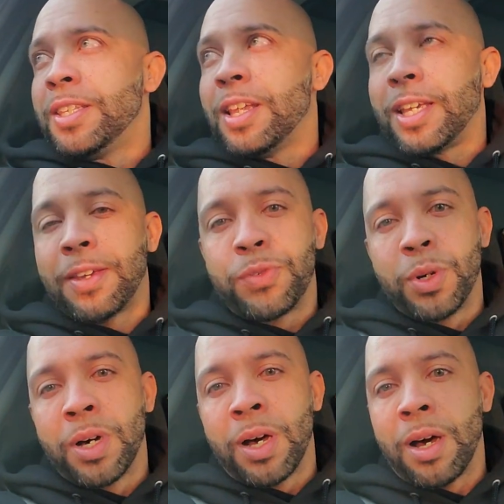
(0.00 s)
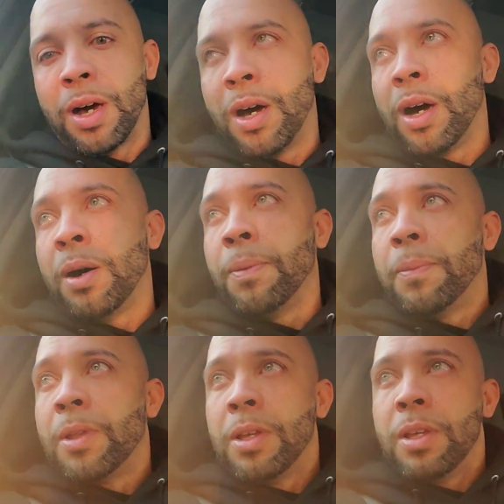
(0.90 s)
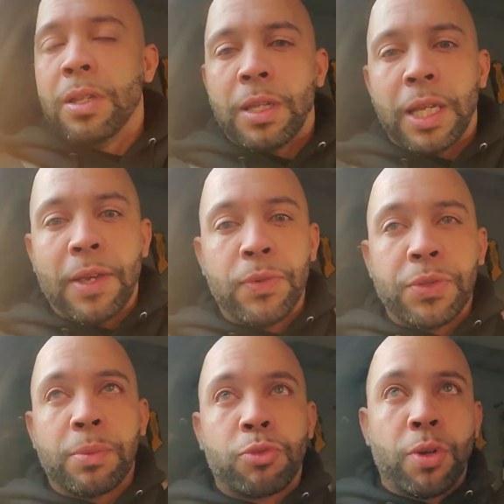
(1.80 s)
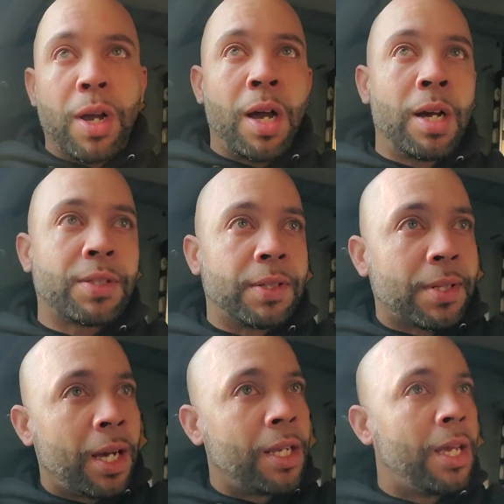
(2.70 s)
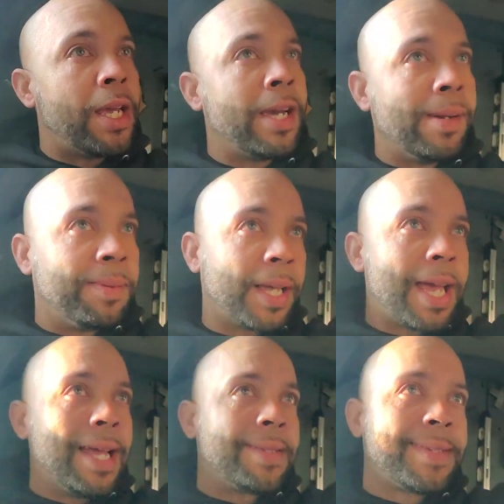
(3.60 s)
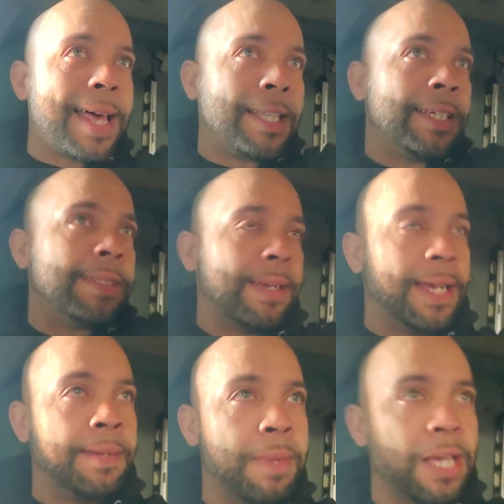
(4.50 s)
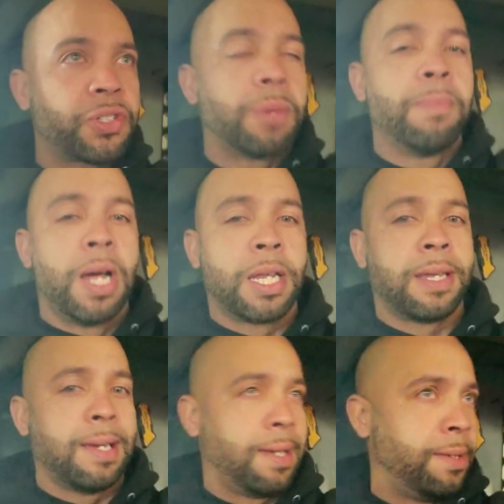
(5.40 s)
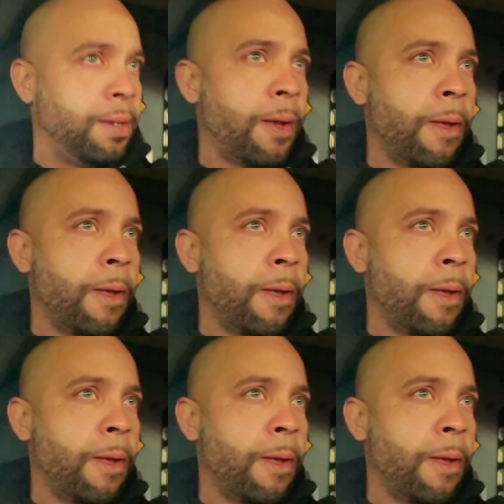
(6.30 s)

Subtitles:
They give you they give you some drugs and tell you, hey, go ahead, sell it and make some money, and